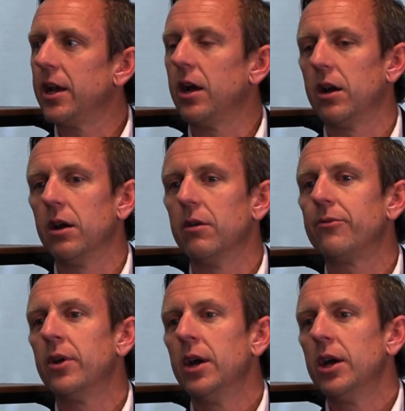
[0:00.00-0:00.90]

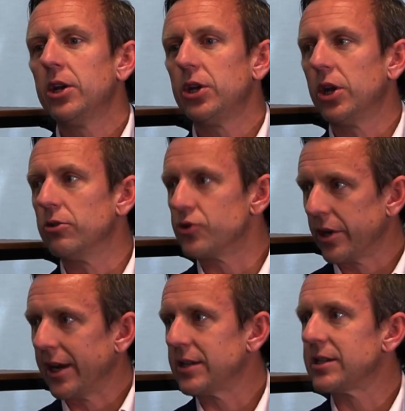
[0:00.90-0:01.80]
of,
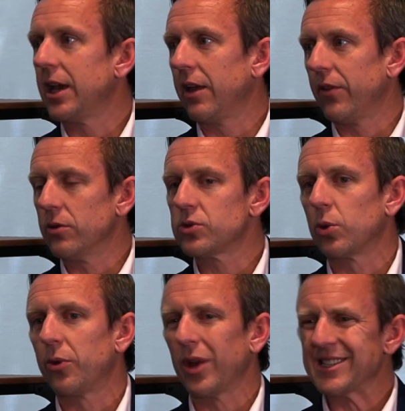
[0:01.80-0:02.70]
drinks and those
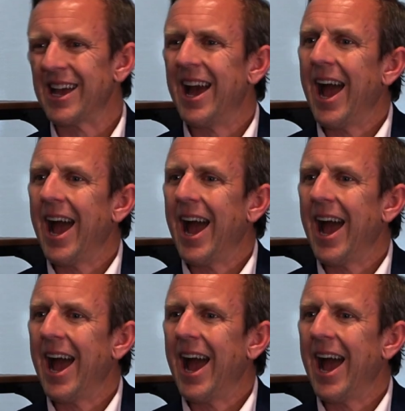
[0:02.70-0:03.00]
sort of things.